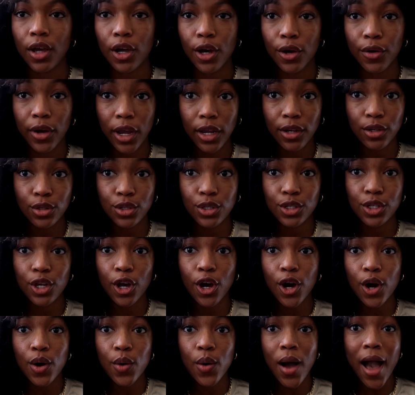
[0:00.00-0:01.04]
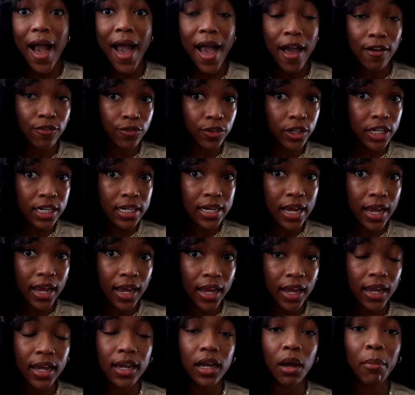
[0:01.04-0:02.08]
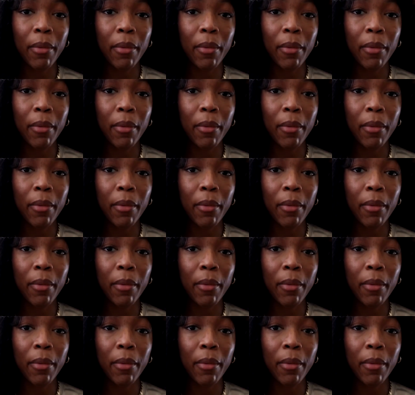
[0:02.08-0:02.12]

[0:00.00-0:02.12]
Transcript: Okay, so every day,